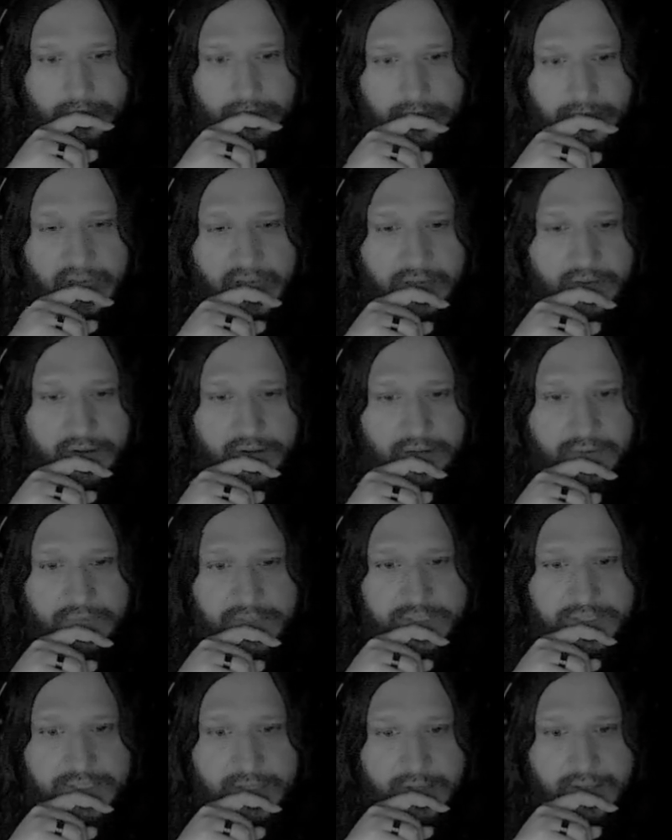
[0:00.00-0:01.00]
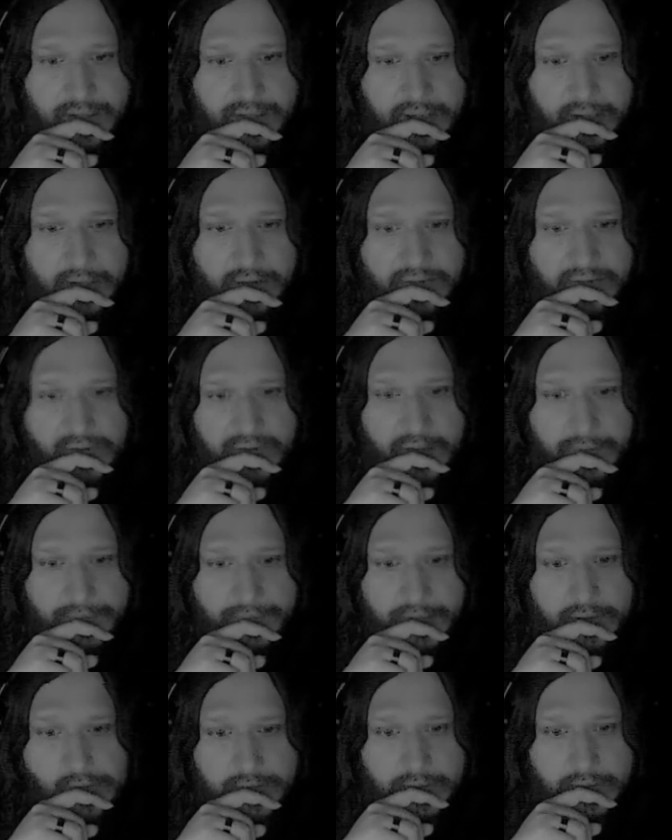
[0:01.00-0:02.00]
I couldn't even say that like 5
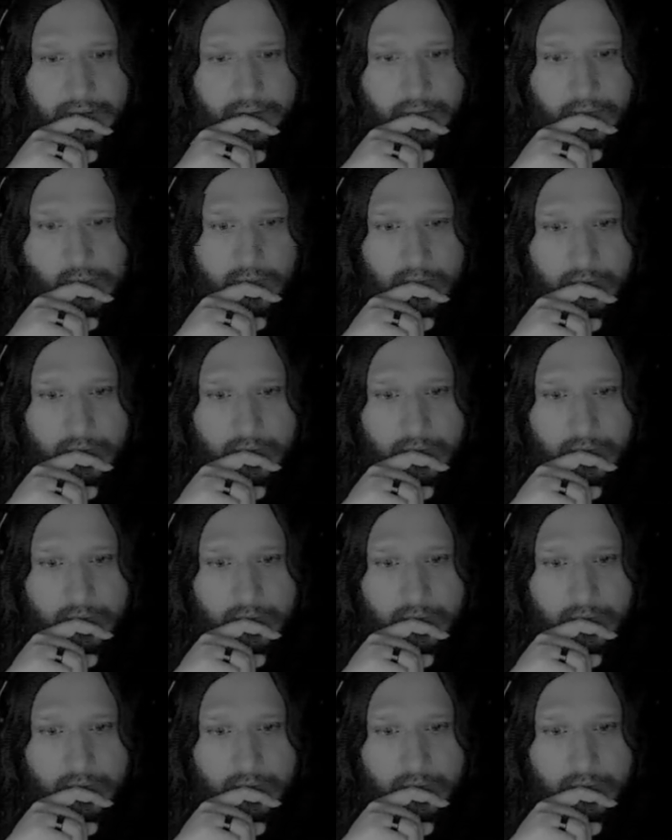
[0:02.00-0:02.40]
years ago.